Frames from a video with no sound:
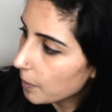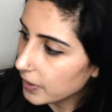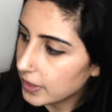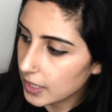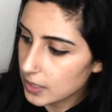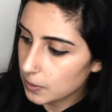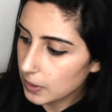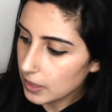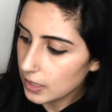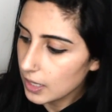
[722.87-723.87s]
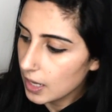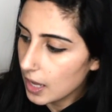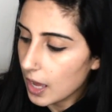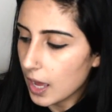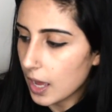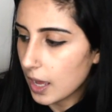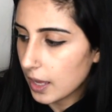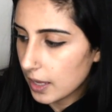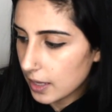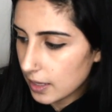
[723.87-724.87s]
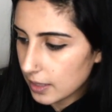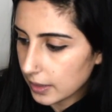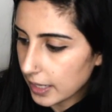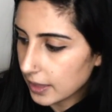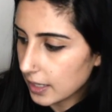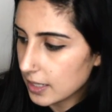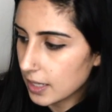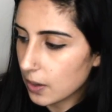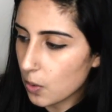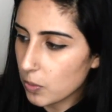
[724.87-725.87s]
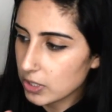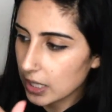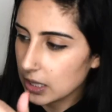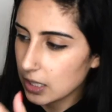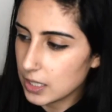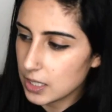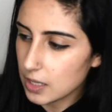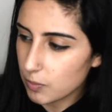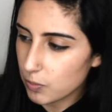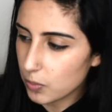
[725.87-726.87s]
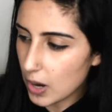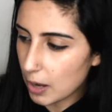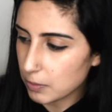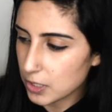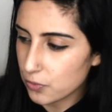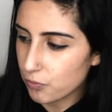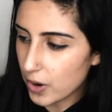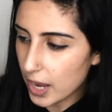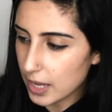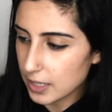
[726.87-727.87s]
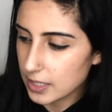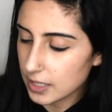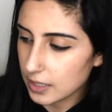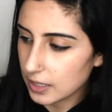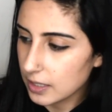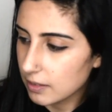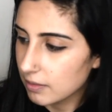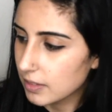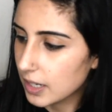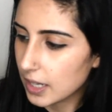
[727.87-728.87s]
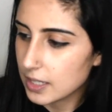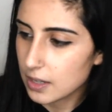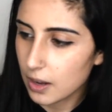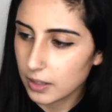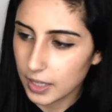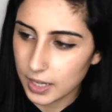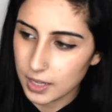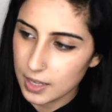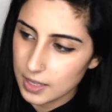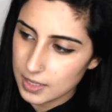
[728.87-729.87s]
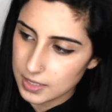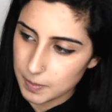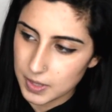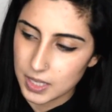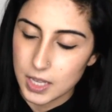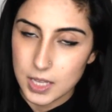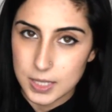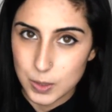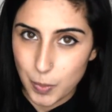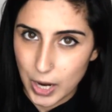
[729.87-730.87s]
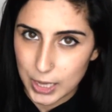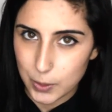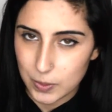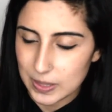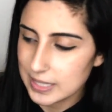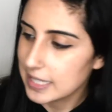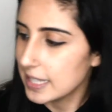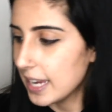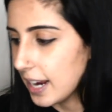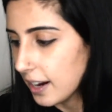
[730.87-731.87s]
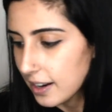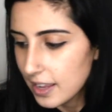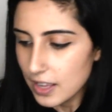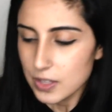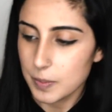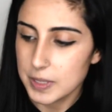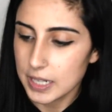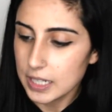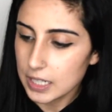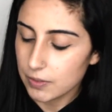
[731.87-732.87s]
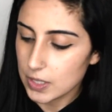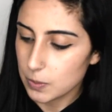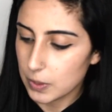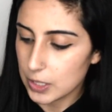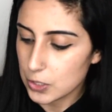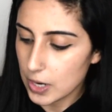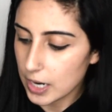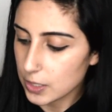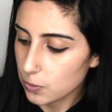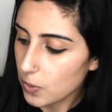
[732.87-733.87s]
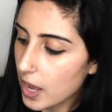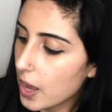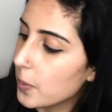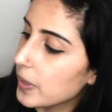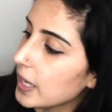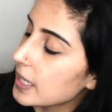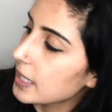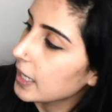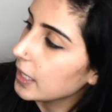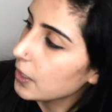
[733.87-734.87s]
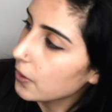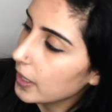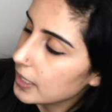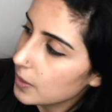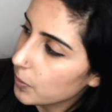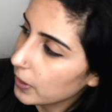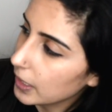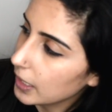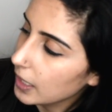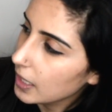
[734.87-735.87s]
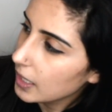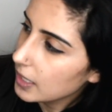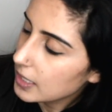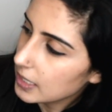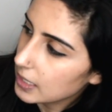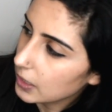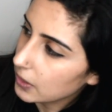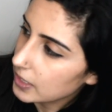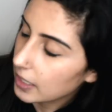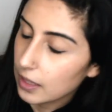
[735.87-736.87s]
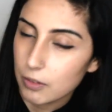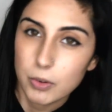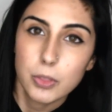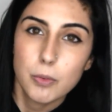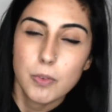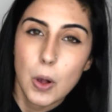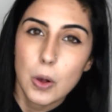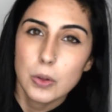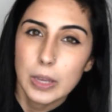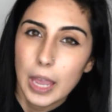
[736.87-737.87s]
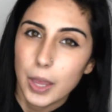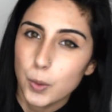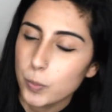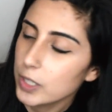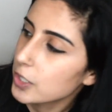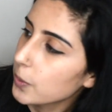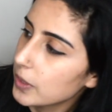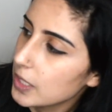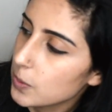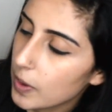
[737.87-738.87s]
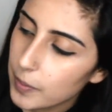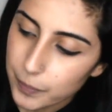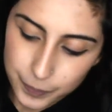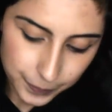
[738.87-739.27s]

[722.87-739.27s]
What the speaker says: But this one, I like that it's like almost like the deep browns and reds, and it's got like some of the sparkly ones in there. So I'm excited to give this one a try as well, because I can create some pretty decent looks, I think, for the fall and winter with this one.